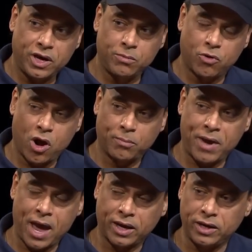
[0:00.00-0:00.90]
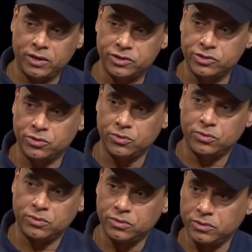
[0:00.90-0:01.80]
and brought back into
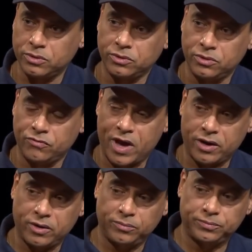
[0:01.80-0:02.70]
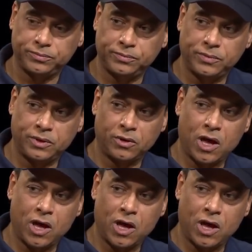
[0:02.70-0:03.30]
Nevada and